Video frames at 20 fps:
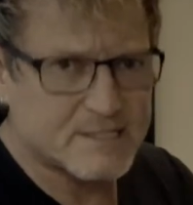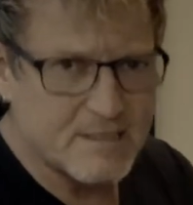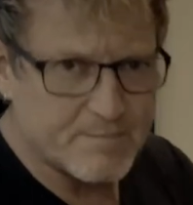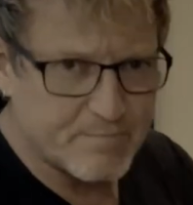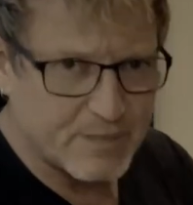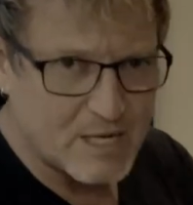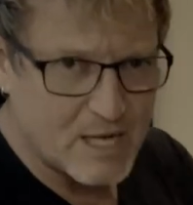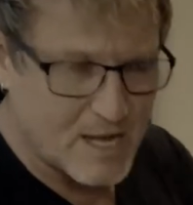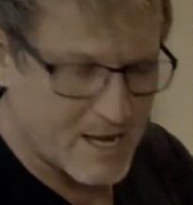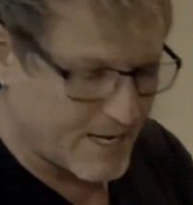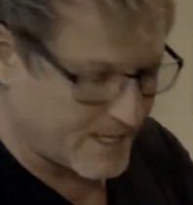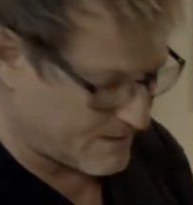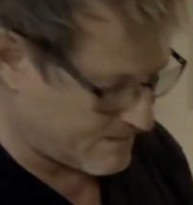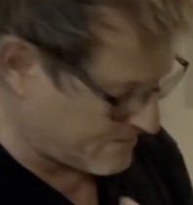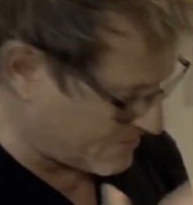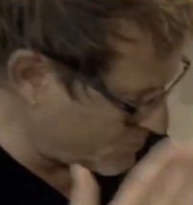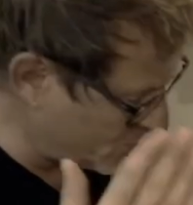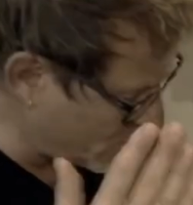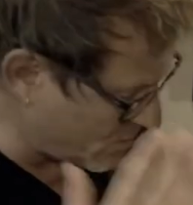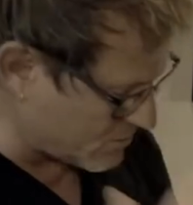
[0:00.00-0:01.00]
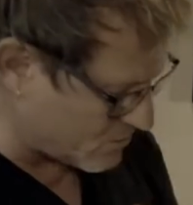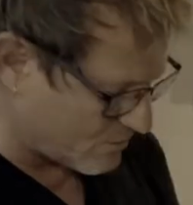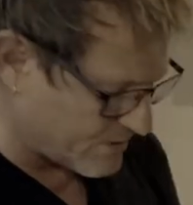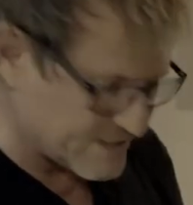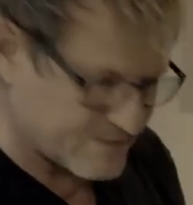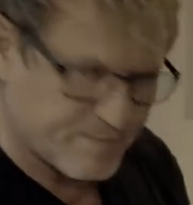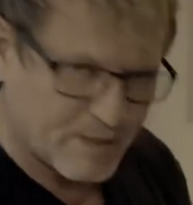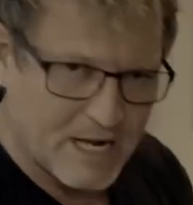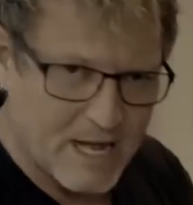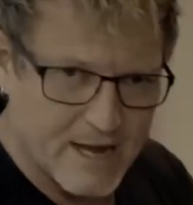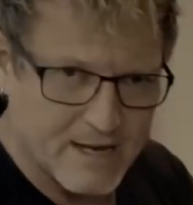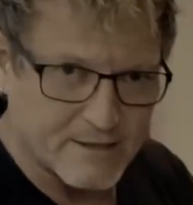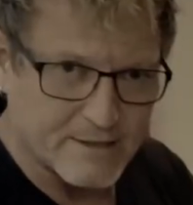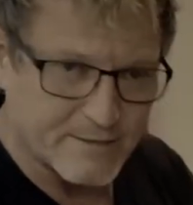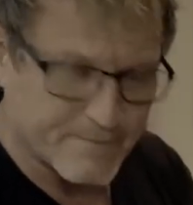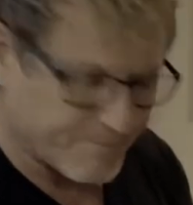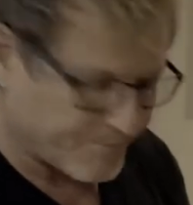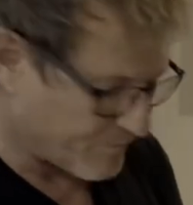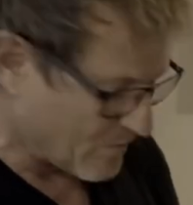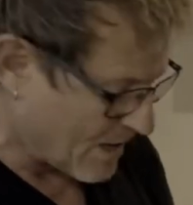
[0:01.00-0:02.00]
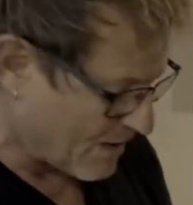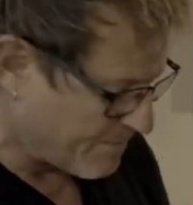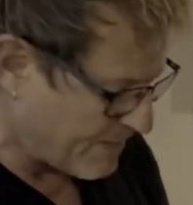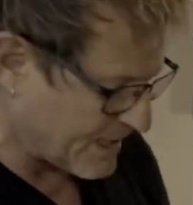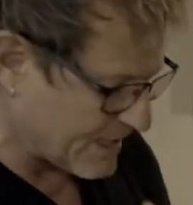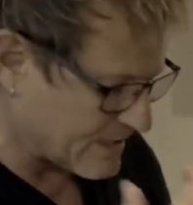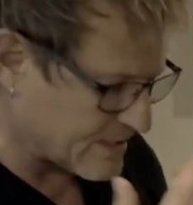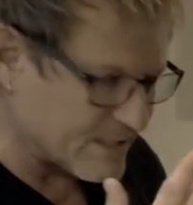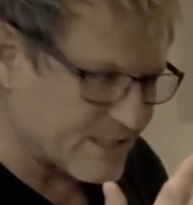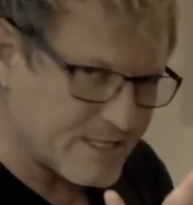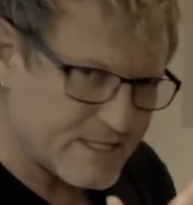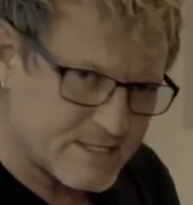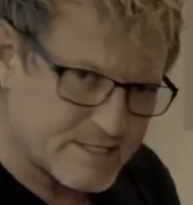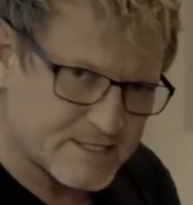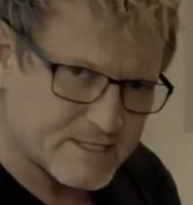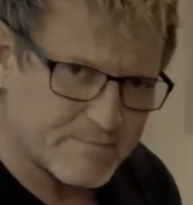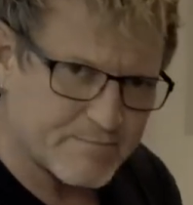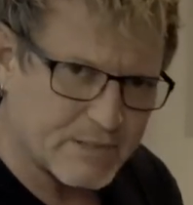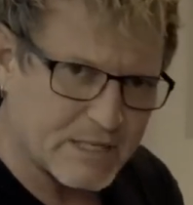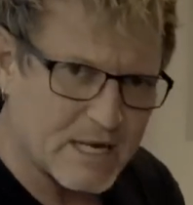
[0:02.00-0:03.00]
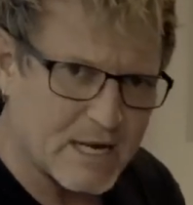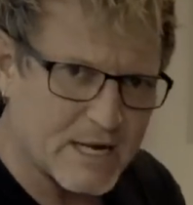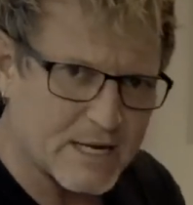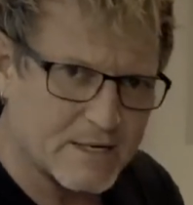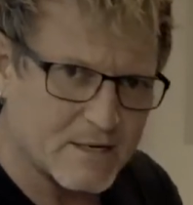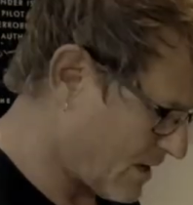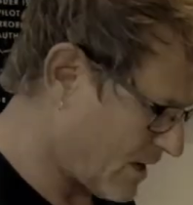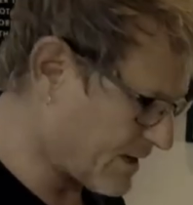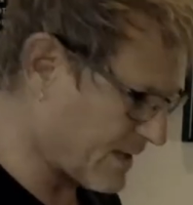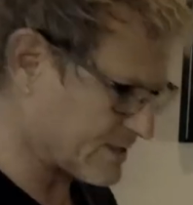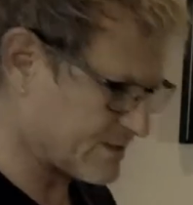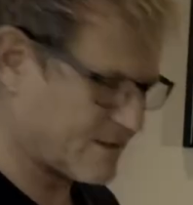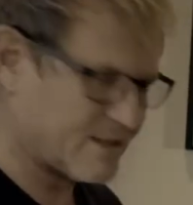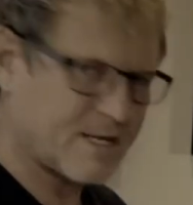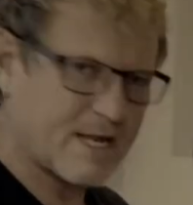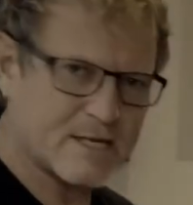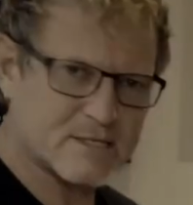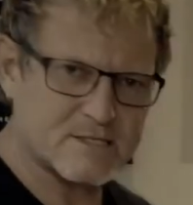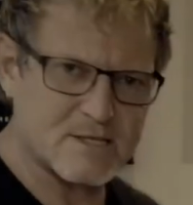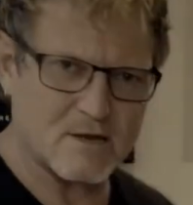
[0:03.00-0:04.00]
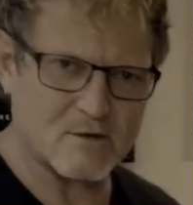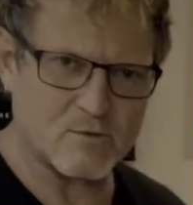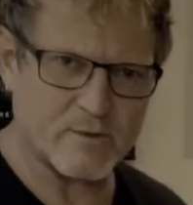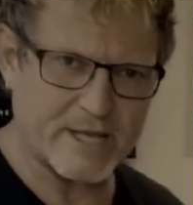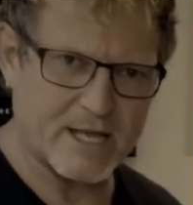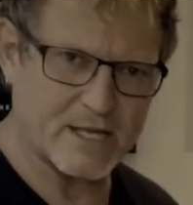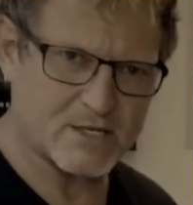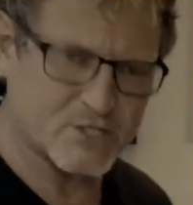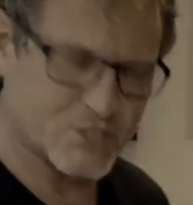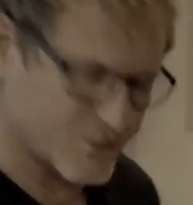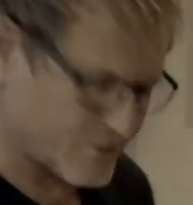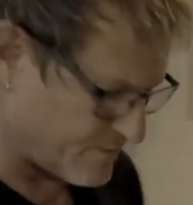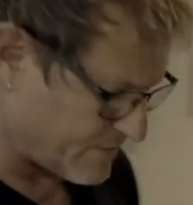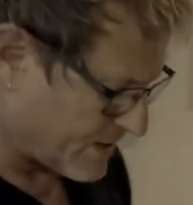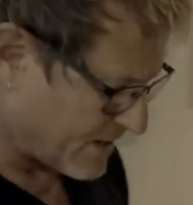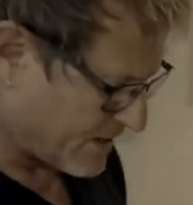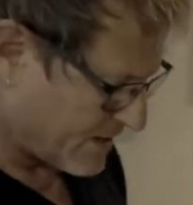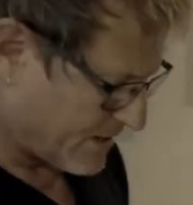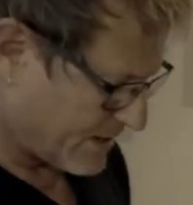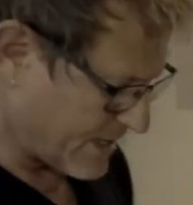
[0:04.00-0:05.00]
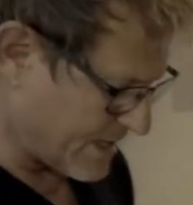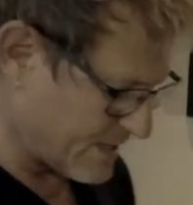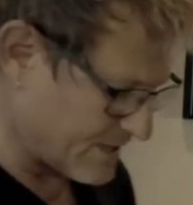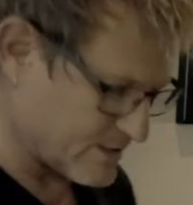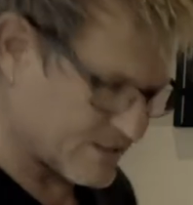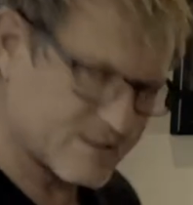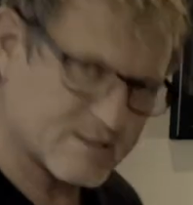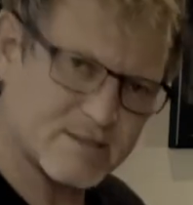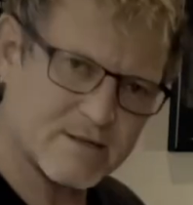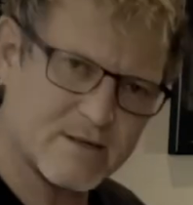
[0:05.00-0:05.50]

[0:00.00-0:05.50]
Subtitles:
implied, not always played, but at least implied. Okay, so the next note we get to is